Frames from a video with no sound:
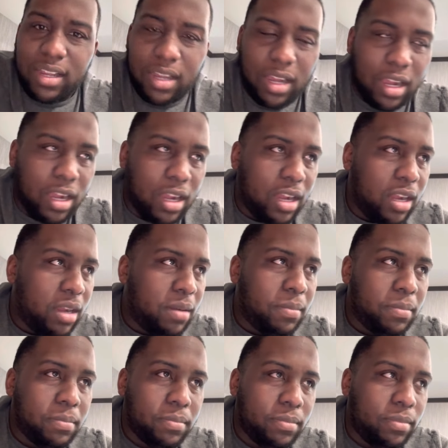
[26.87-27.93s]

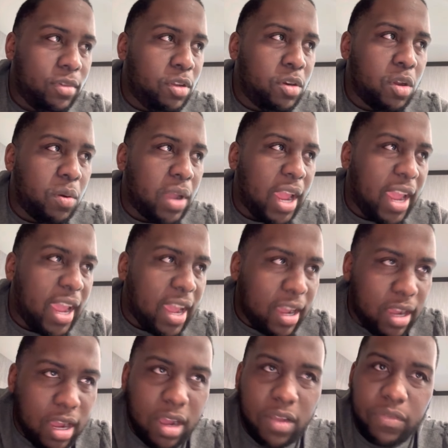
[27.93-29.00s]
um, you know,
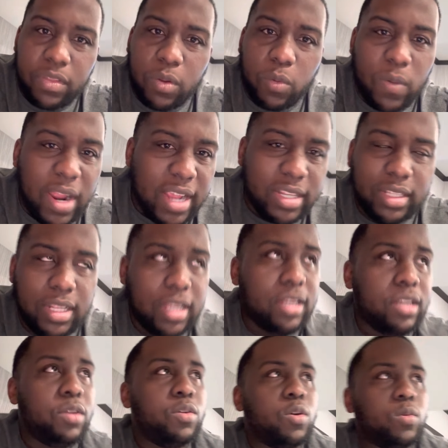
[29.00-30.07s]
handcuffed, arrested,
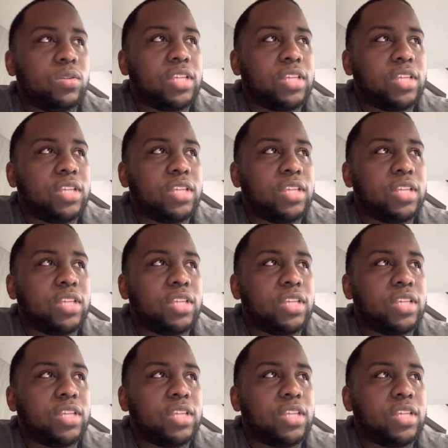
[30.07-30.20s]
you know,